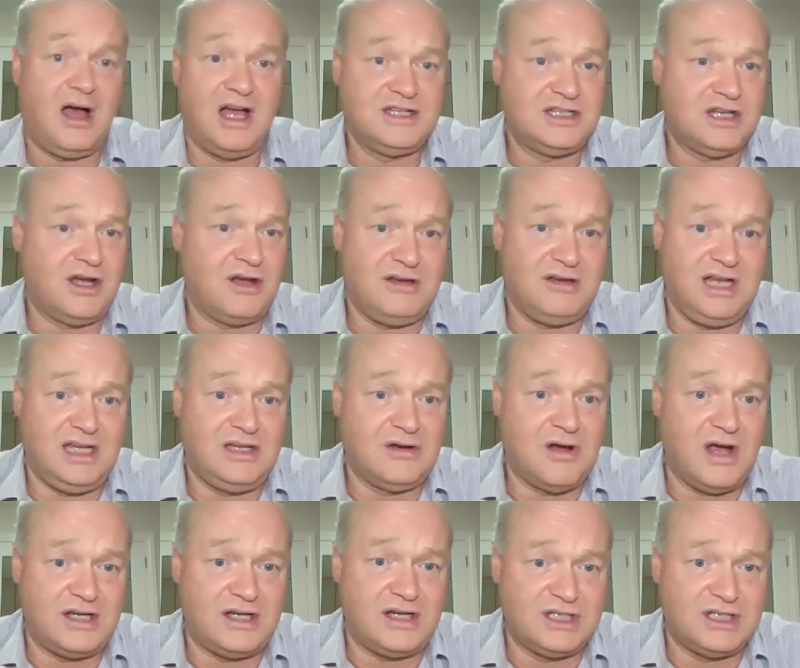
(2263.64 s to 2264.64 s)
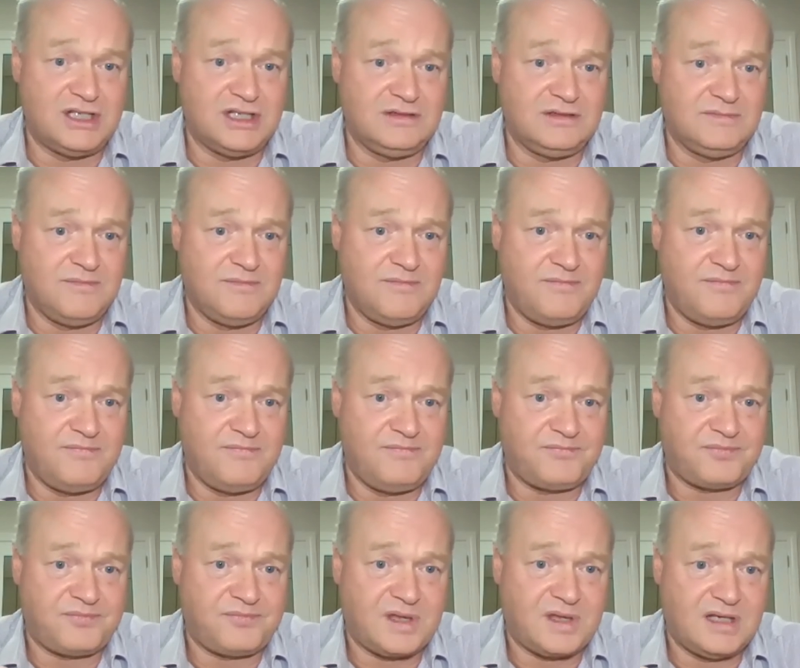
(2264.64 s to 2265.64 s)
I don't need nitrogen.
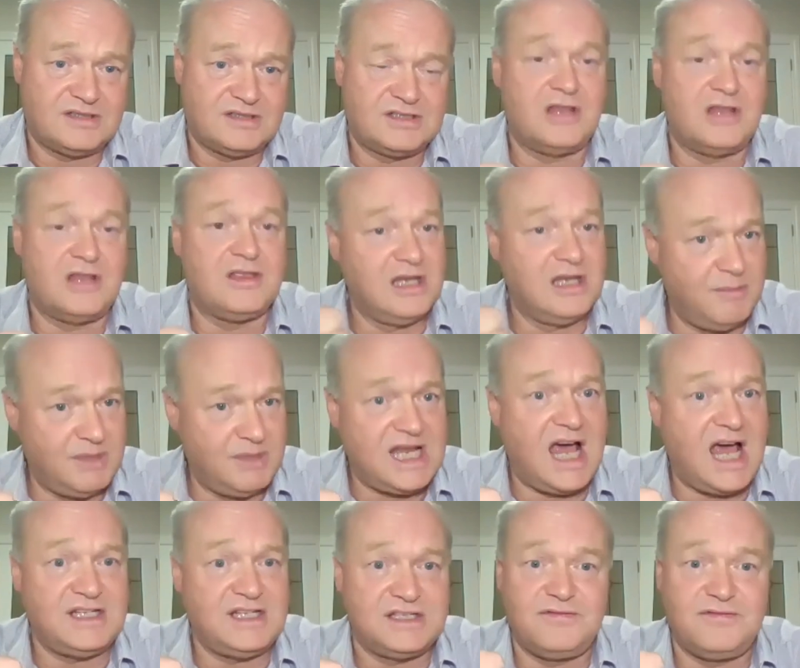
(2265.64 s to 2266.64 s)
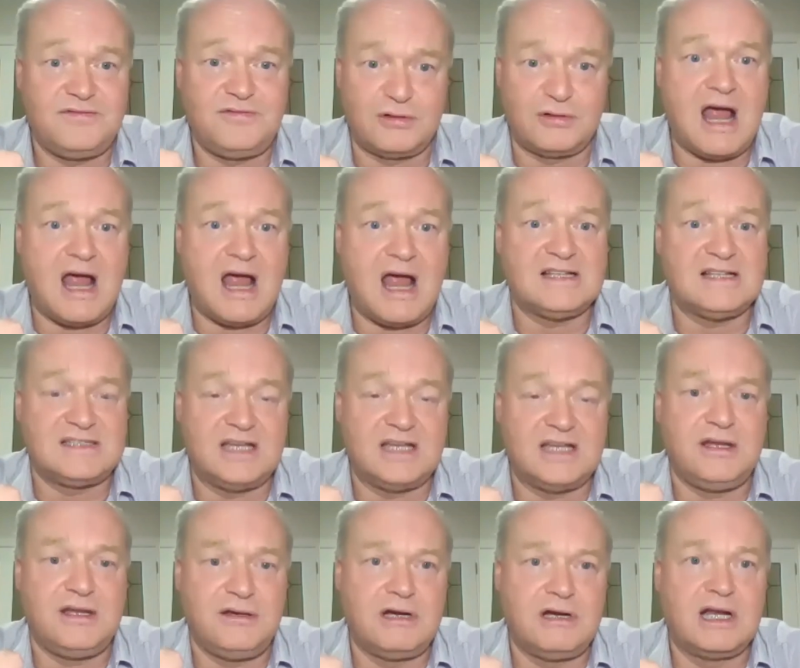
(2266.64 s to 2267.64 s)
So the limitation for grass
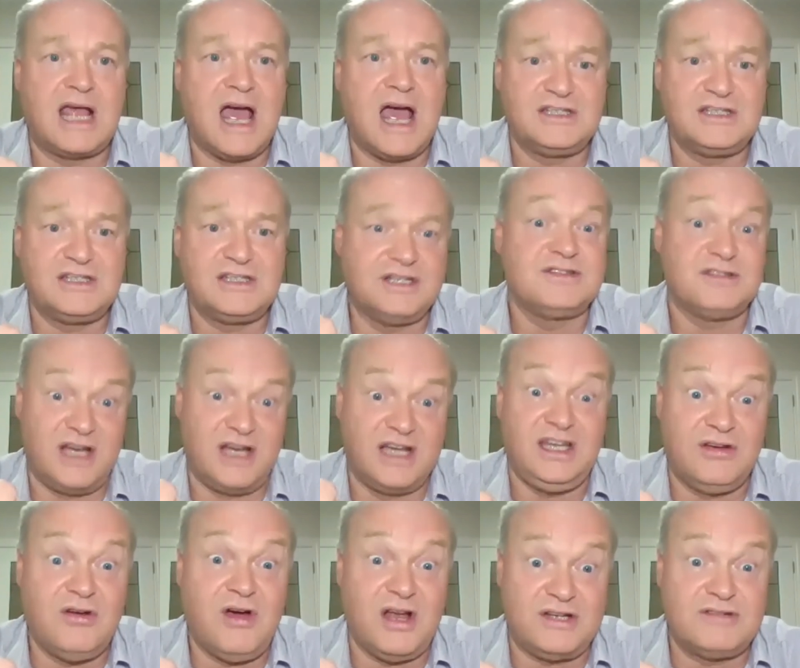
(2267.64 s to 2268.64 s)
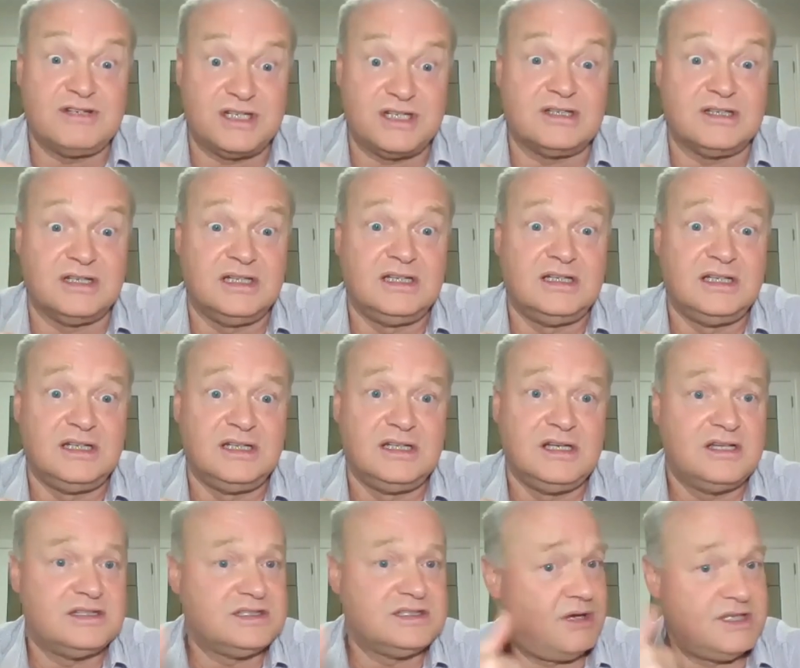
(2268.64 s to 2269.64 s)
under irrigation is I need nitrogen.
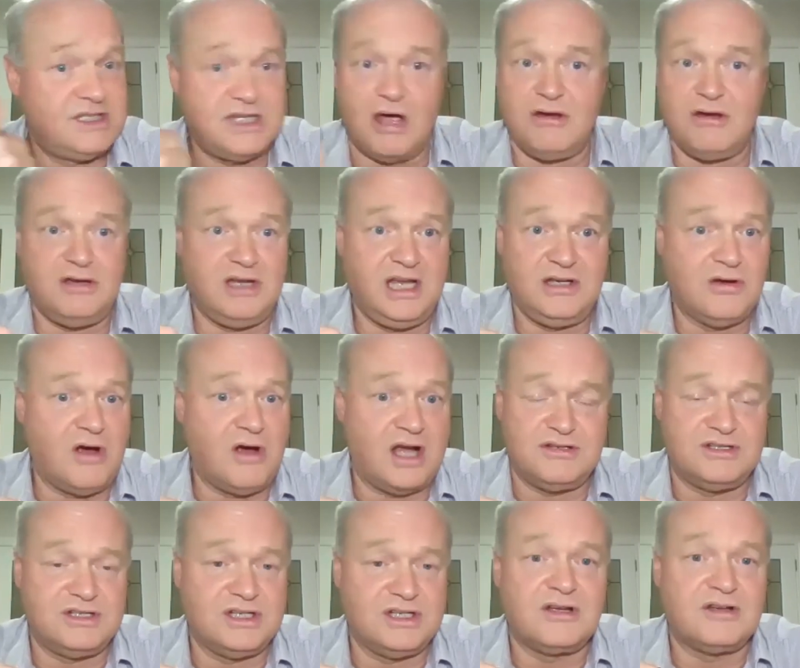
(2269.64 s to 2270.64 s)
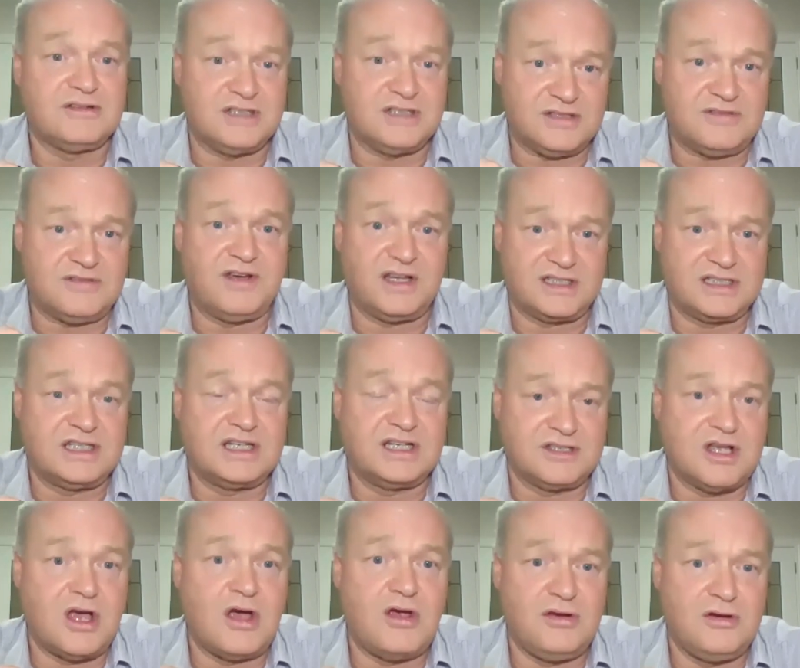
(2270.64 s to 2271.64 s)
So I don't need nitrogen because it's fixing
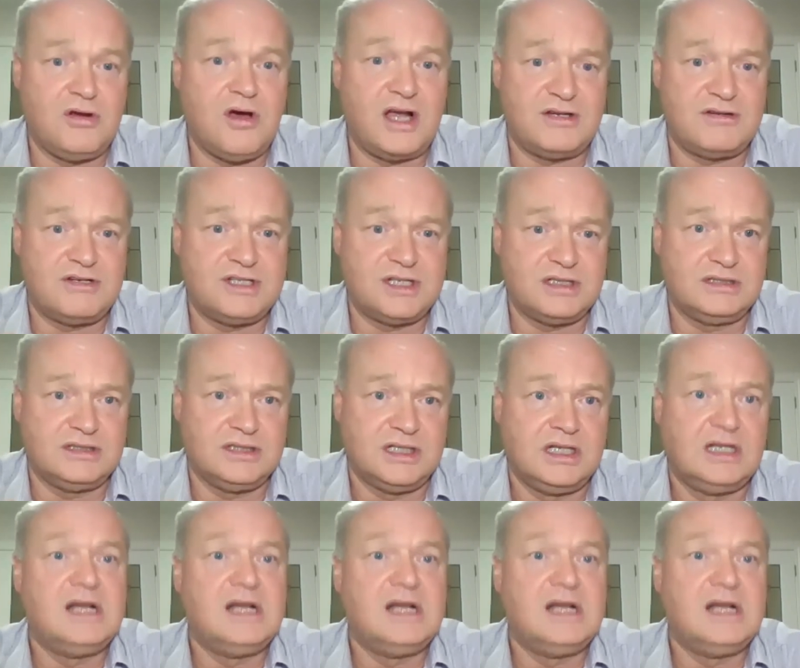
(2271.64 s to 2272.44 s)
its own nitrogen.